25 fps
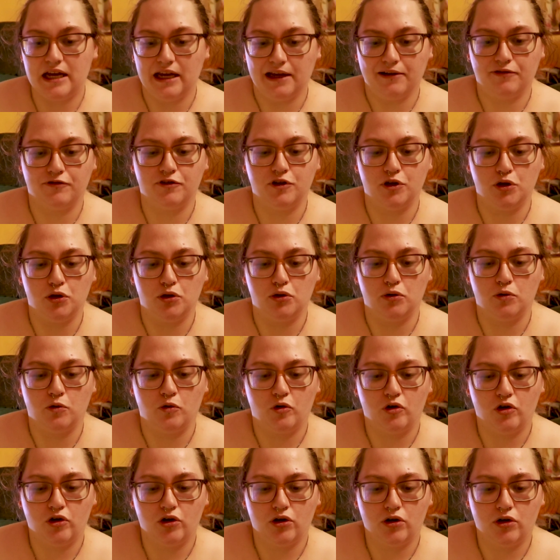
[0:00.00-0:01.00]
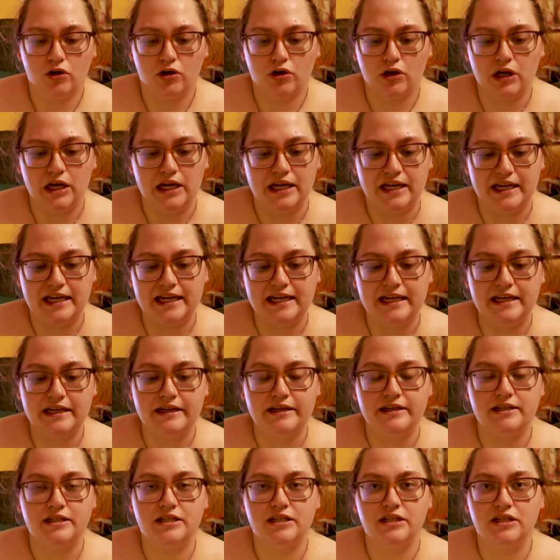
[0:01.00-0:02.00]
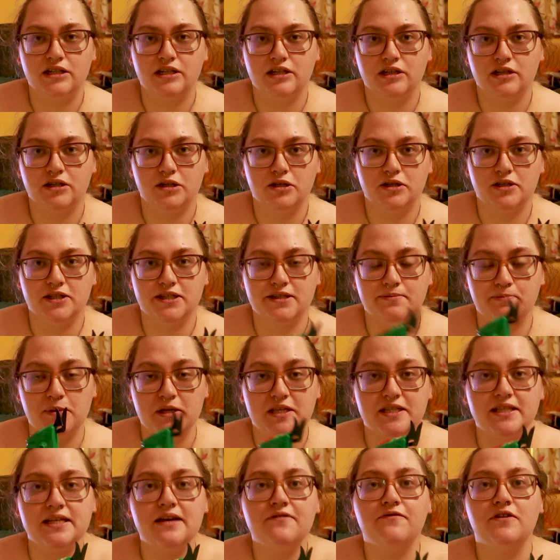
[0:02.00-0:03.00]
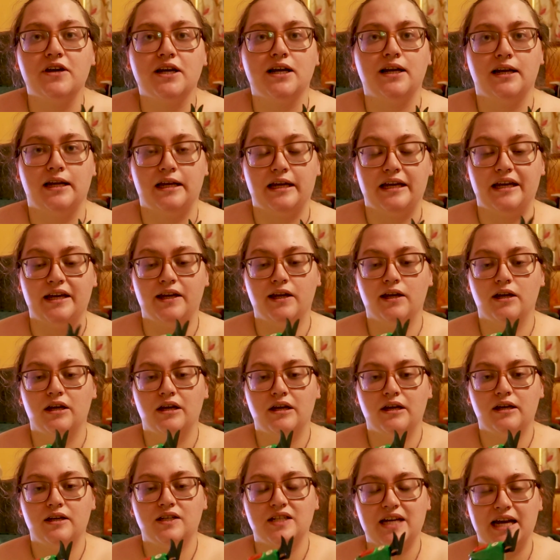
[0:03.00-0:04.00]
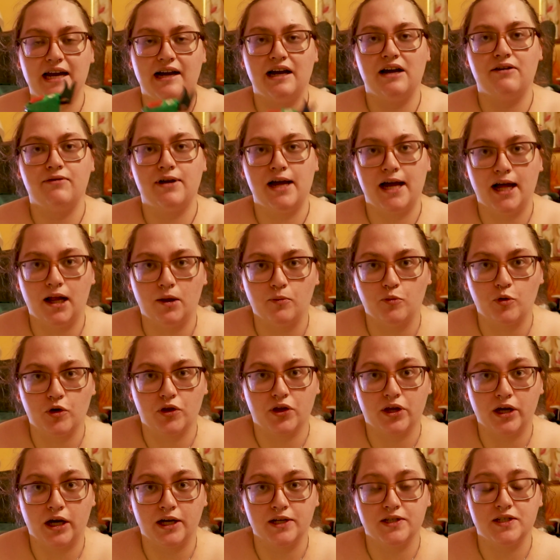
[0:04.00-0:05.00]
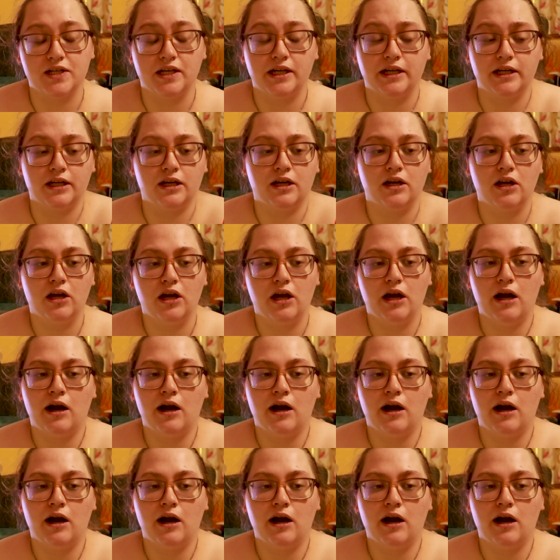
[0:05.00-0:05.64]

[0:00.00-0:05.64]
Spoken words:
if you need specifically to have help with cutting.